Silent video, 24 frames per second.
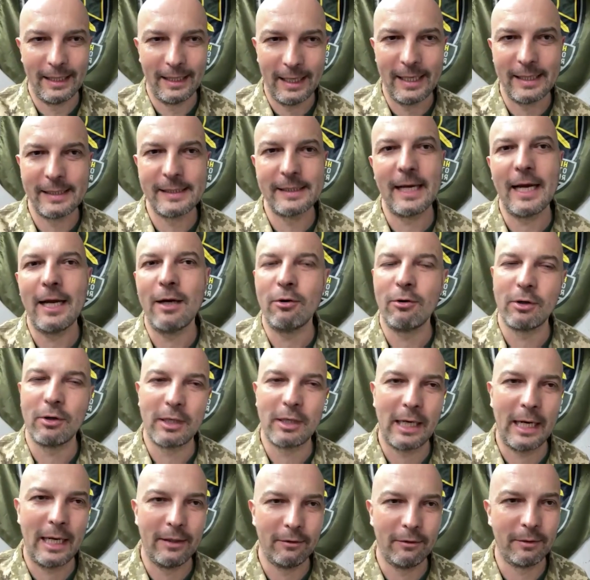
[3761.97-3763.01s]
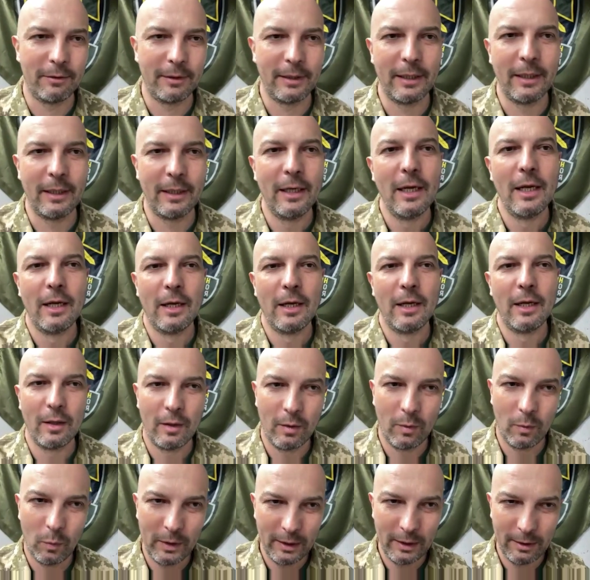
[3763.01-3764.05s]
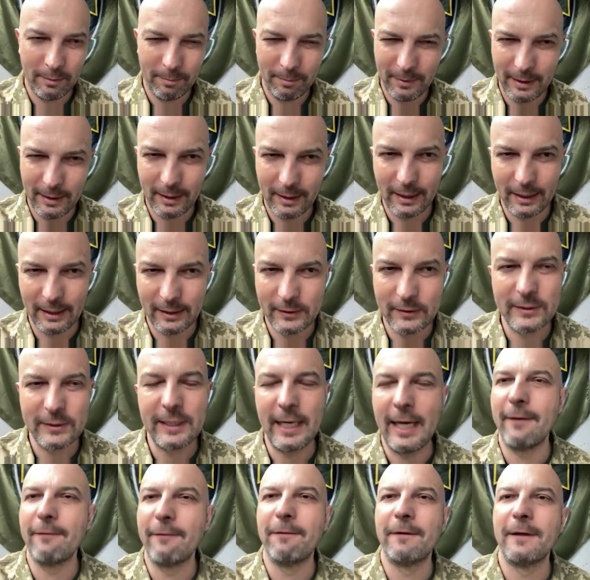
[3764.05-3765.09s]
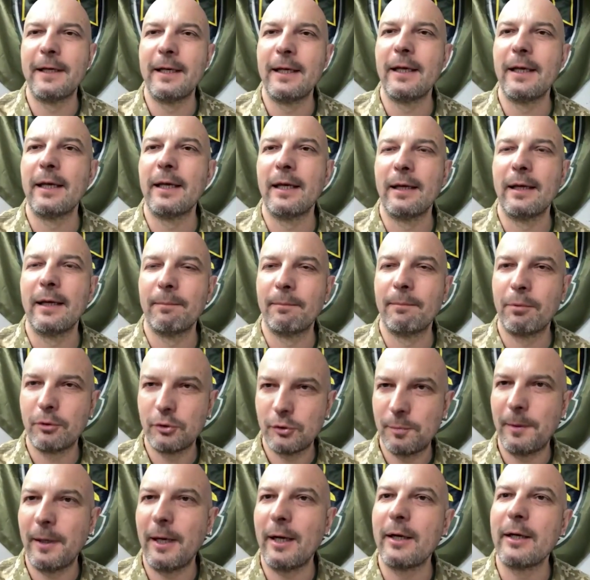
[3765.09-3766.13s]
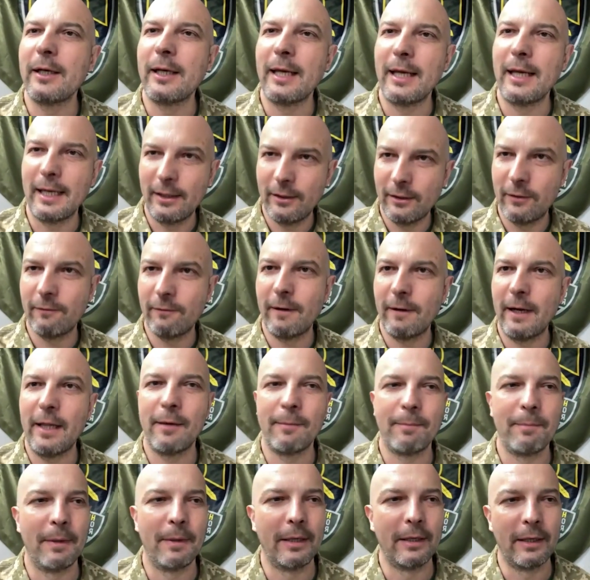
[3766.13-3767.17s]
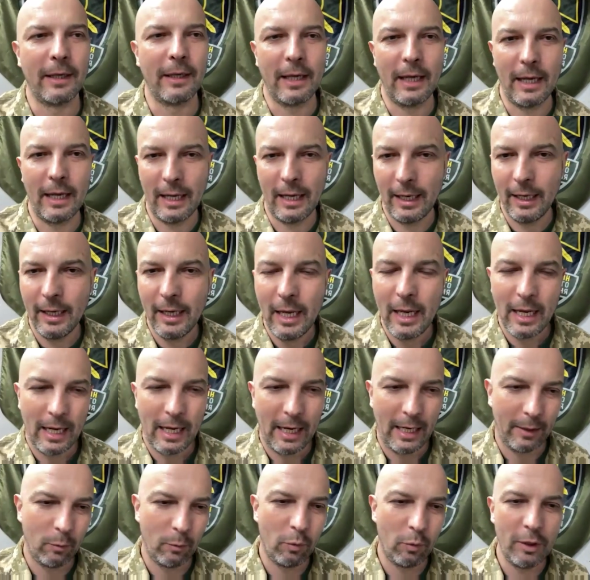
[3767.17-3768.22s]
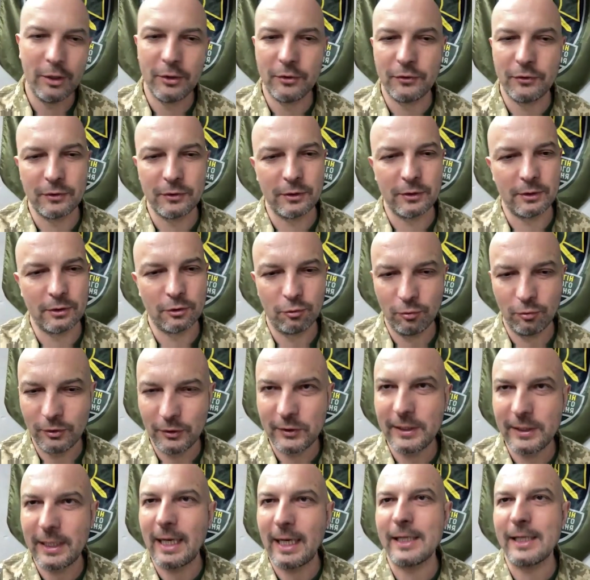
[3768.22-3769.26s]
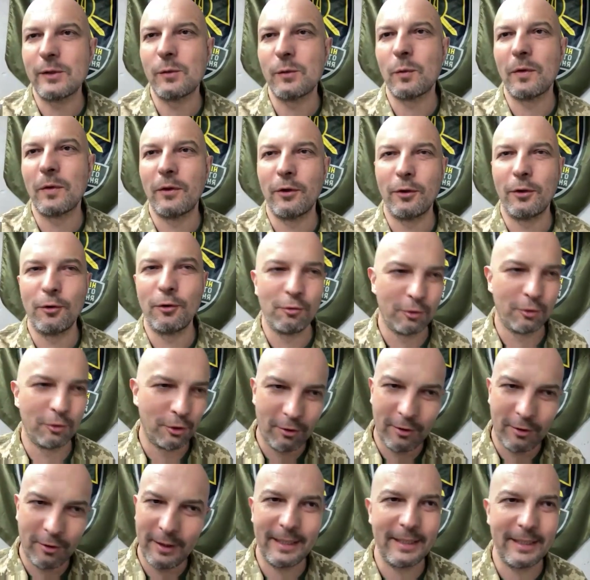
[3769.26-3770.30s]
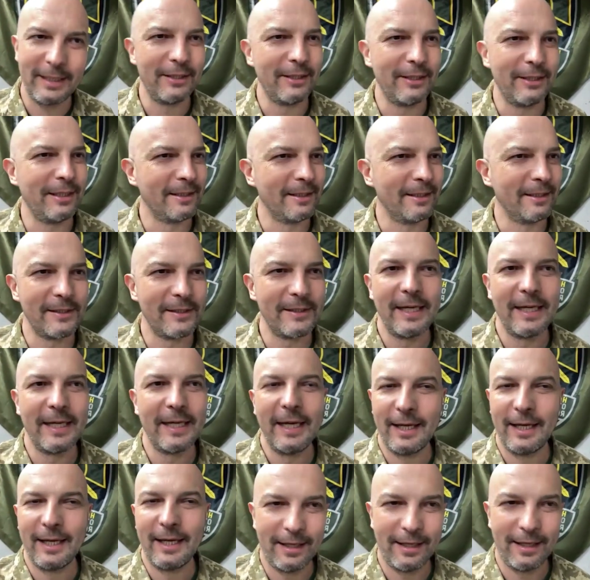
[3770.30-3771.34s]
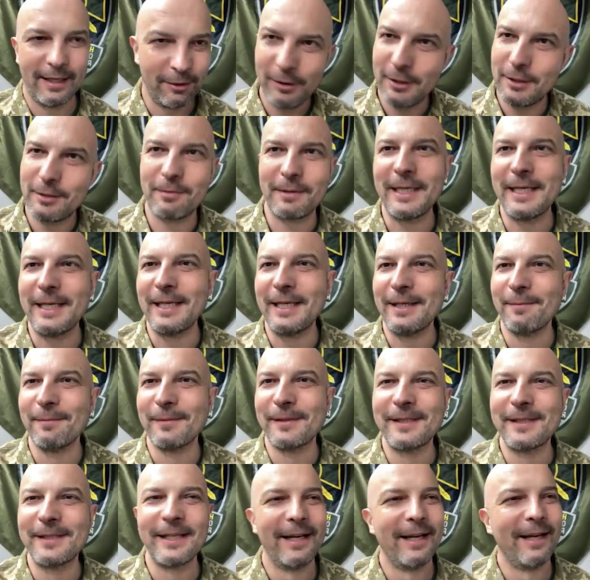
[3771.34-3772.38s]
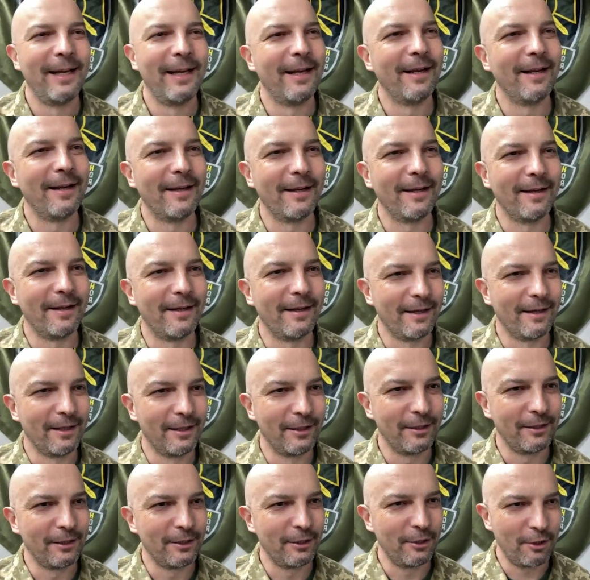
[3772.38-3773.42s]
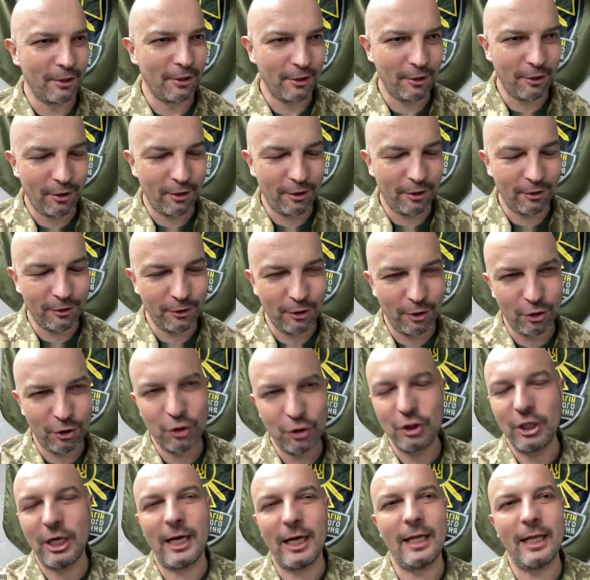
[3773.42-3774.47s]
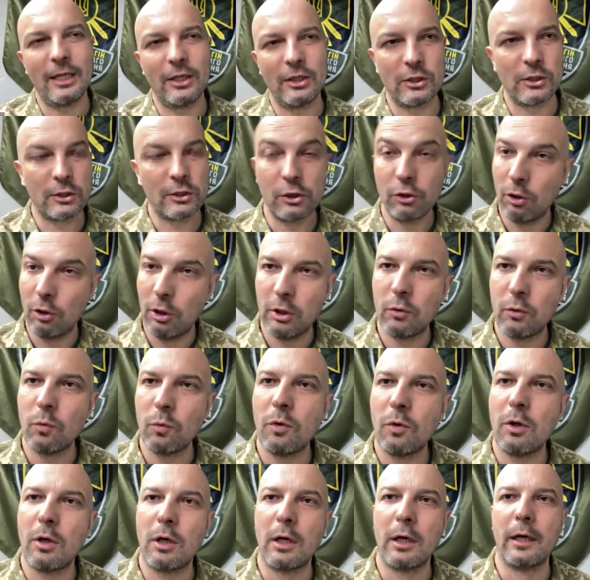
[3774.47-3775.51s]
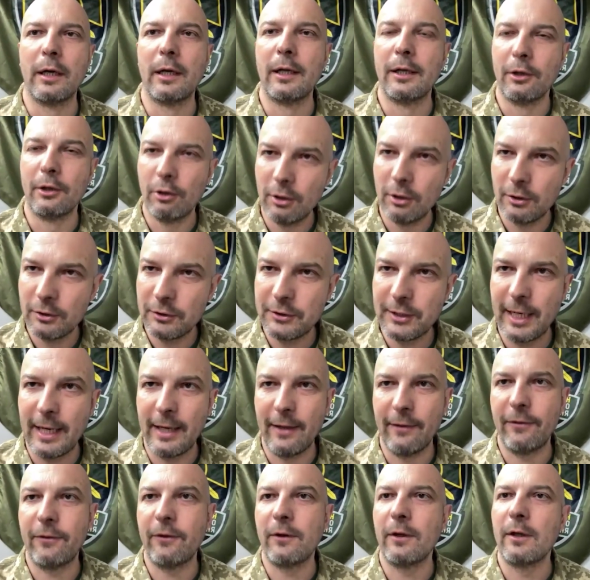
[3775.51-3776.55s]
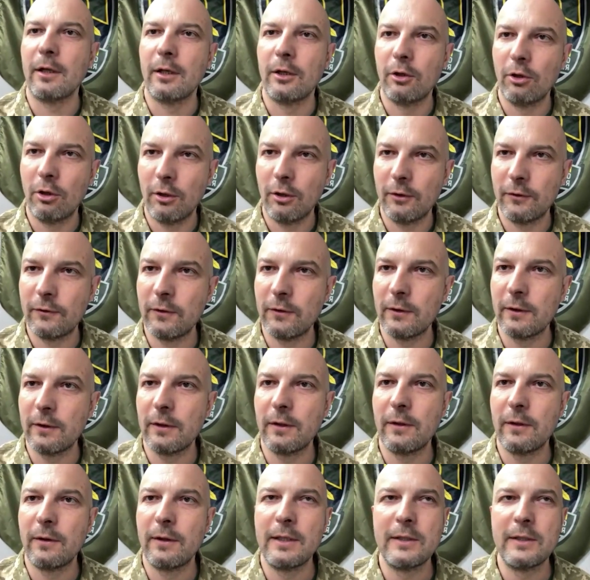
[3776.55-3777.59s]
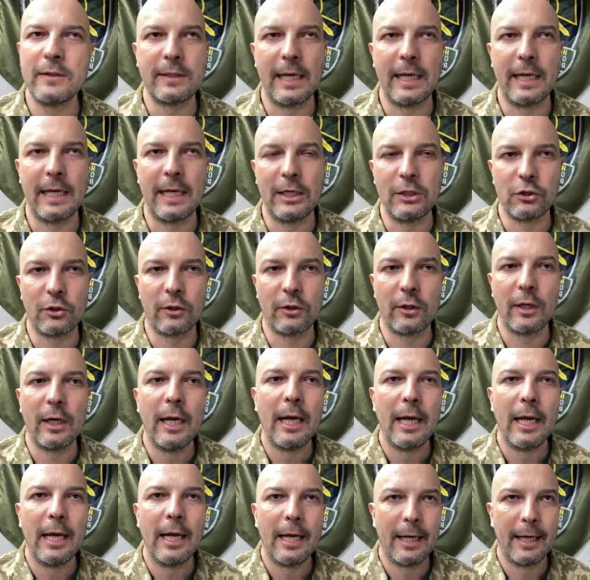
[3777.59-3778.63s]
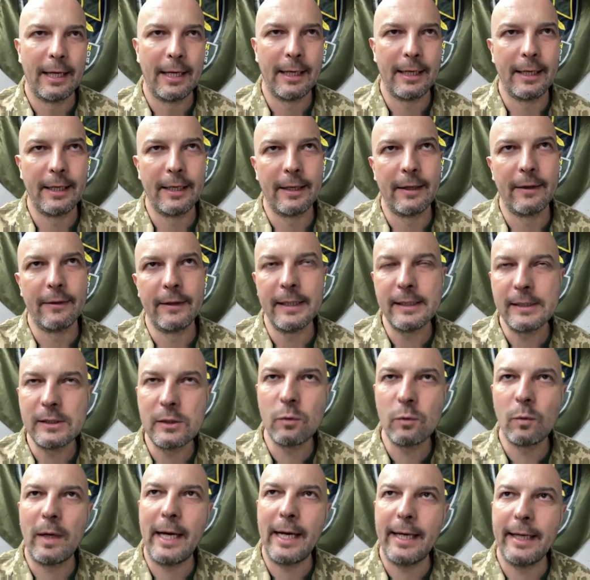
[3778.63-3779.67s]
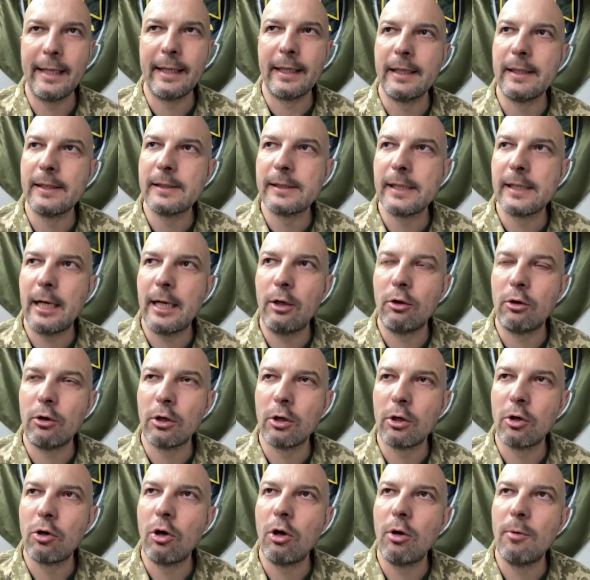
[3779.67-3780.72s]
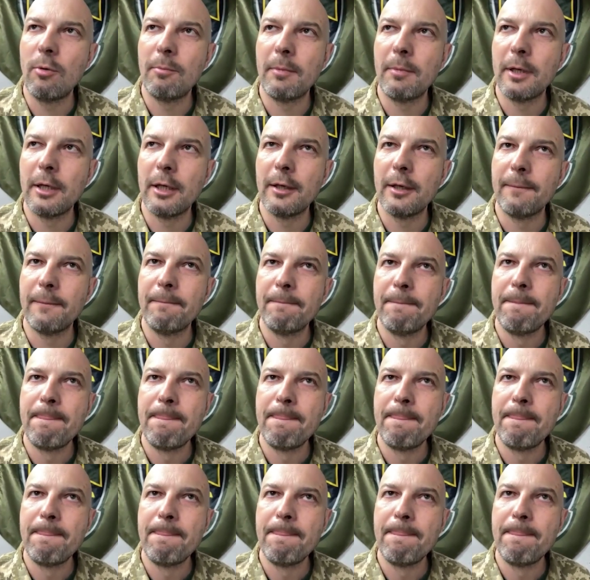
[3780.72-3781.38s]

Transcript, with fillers: as our country, will be in safety, prosperity, and development. I, yeah. I want to discuss with you your ideas, uh, your dreams, uh, your, your challenges, not war, uh, not death, not this danger. that's why it's our common